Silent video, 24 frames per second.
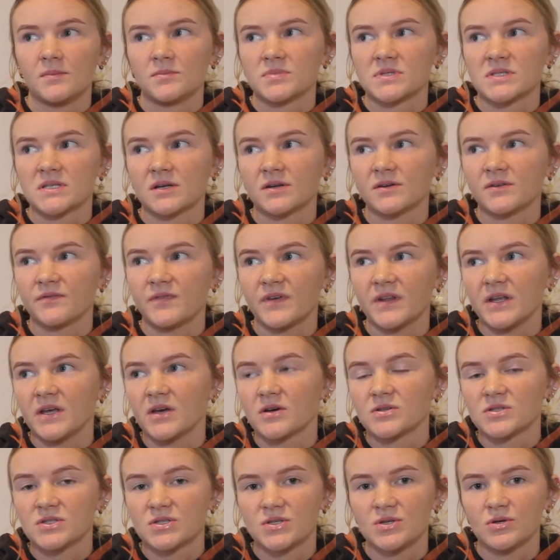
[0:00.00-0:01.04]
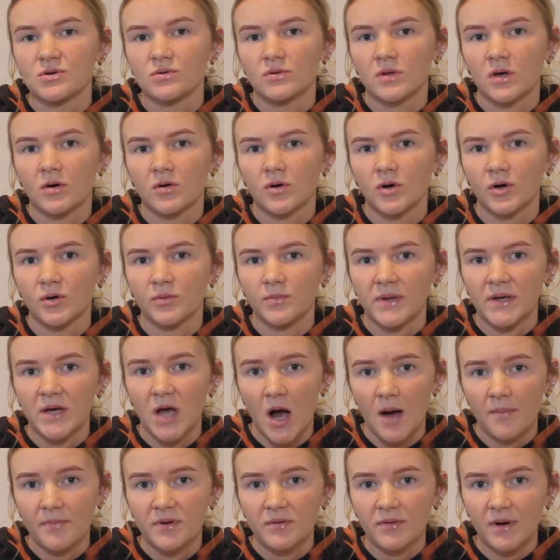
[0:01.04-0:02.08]
Certain videos too, though, could be
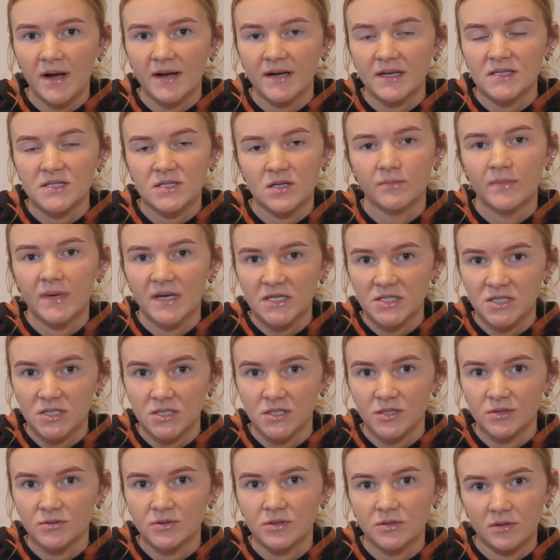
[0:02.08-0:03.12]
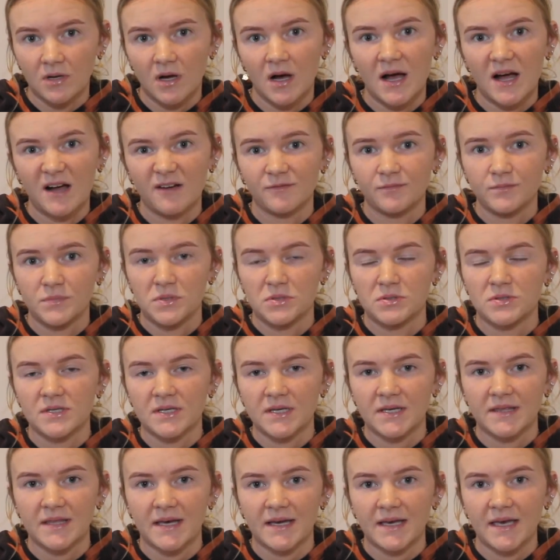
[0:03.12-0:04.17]
copyrighted, so make sure you do not have
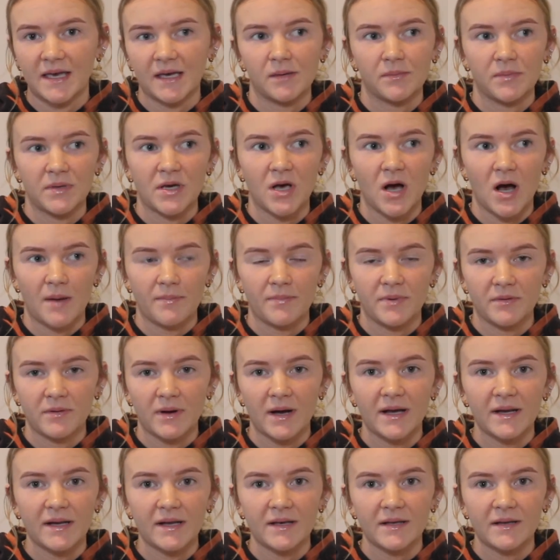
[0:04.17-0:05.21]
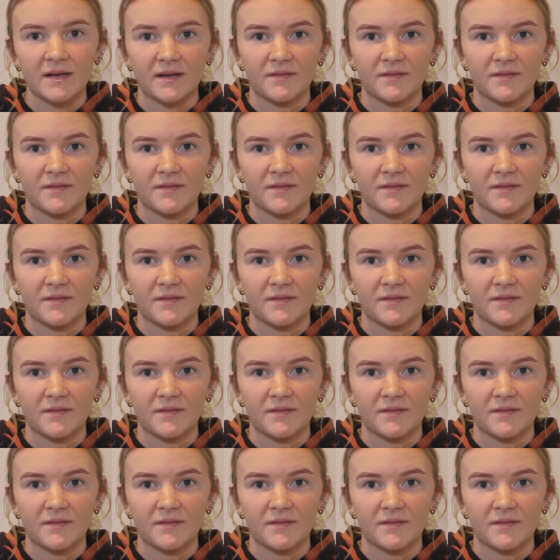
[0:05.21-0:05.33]
music that can be copyrighted.